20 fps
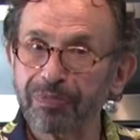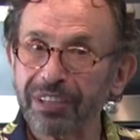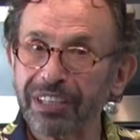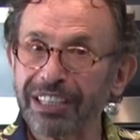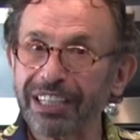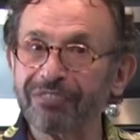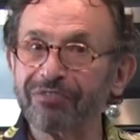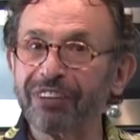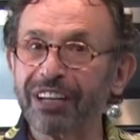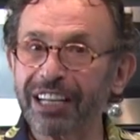
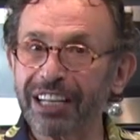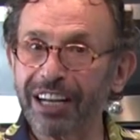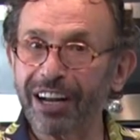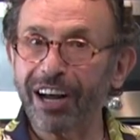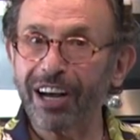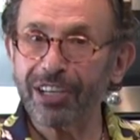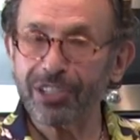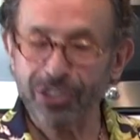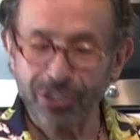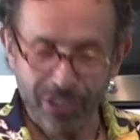Get vanilla
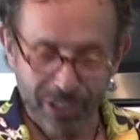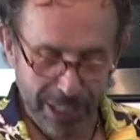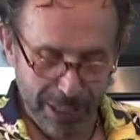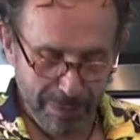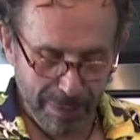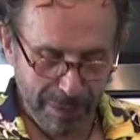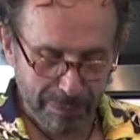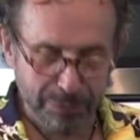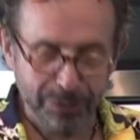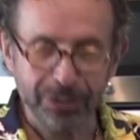ice cream
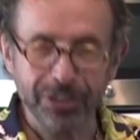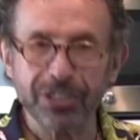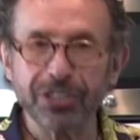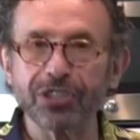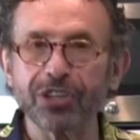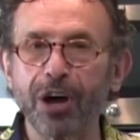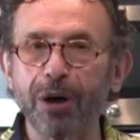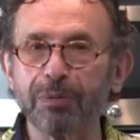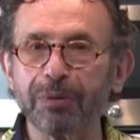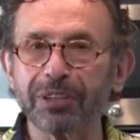and put this
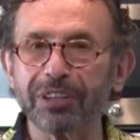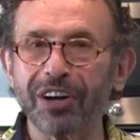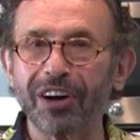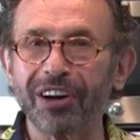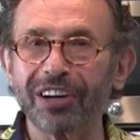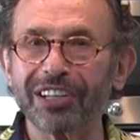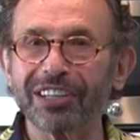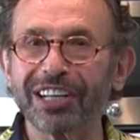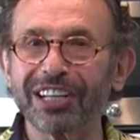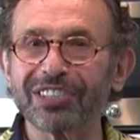topping
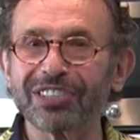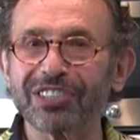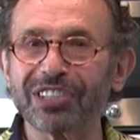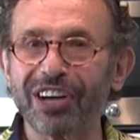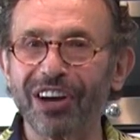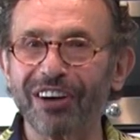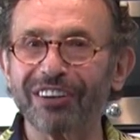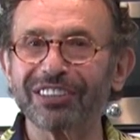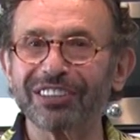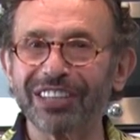on it and see
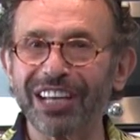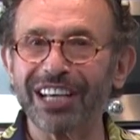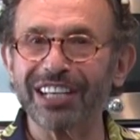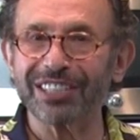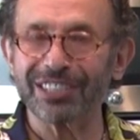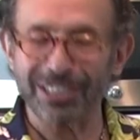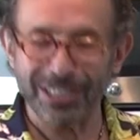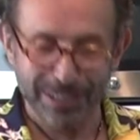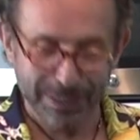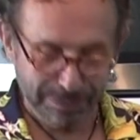how it
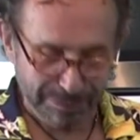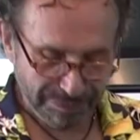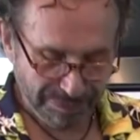tastes.